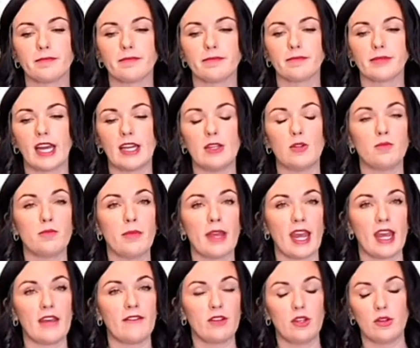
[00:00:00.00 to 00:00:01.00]
and
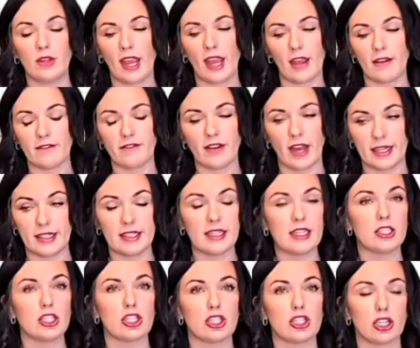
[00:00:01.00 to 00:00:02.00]
if you can't find it,
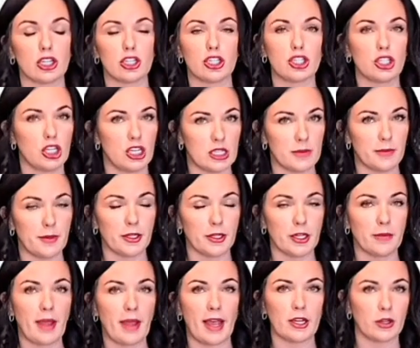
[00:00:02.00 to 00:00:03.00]
just search cheeseburger
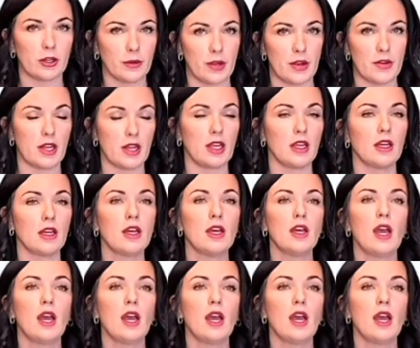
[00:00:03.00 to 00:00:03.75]
macaroni.